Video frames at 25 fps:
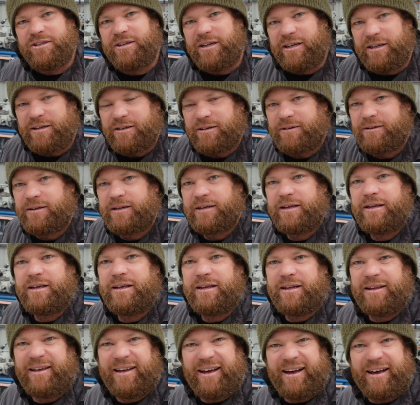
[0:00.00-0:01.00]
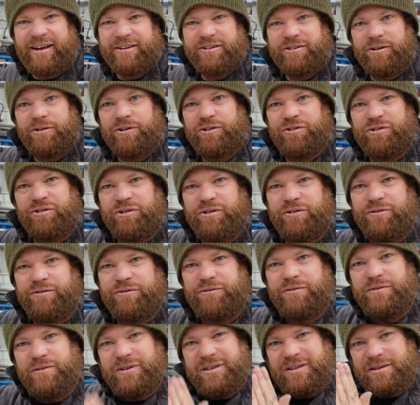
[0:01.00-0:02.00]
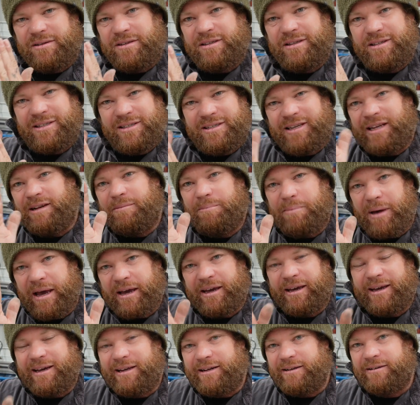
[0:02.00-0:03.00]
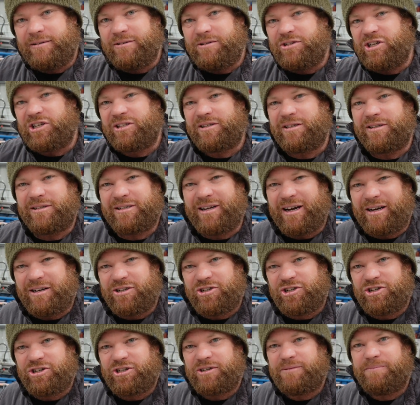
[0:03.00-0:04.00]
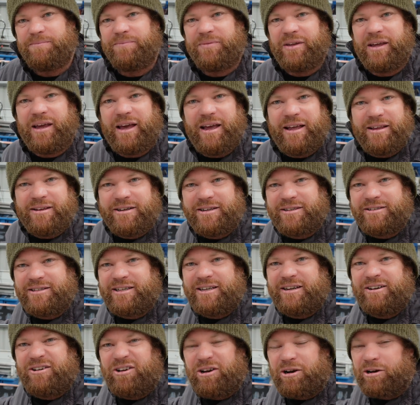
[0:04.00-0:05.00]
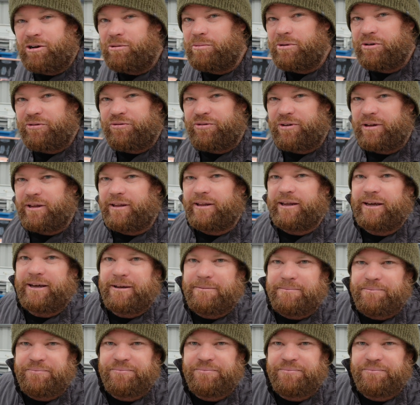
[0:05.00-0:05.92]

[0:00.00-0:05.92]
neat. So I sort of set it back in just a touch, and you can see I've got a little bit of filler there.